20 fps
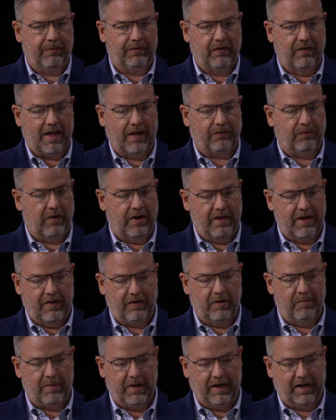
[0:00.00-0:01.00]
So that's one of the
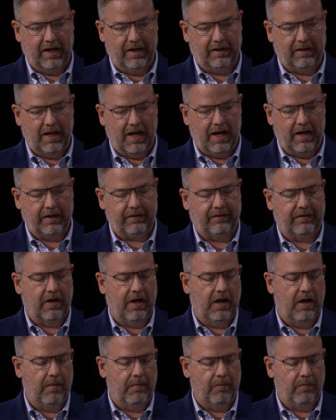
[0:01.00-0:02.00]
other big unlocks.
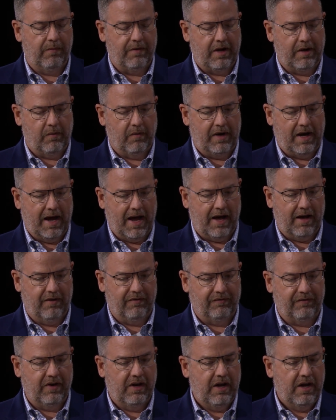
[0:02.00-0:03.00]
We
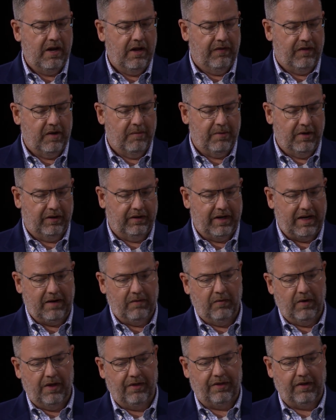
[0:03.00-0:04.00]
have the ability
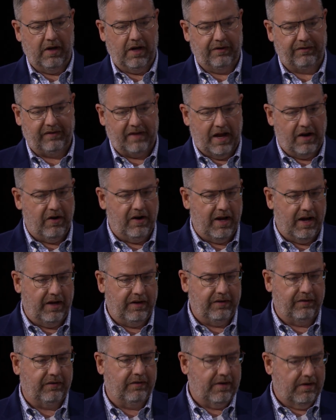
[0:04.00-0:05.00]
with a
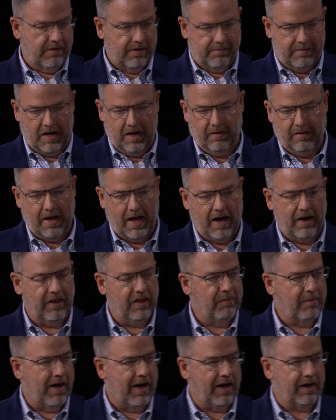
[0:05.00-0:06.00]
standardized,
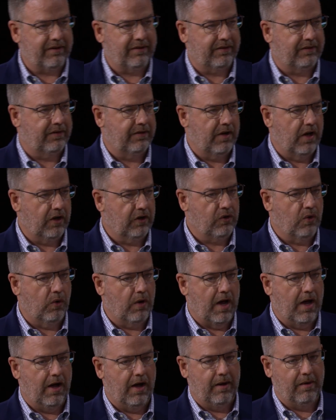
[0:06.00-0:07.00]
out-of-the-box,
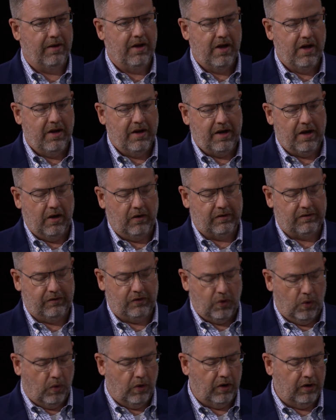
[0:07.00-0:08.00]

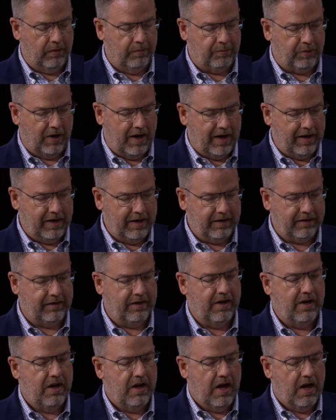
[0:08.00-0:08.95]
core product.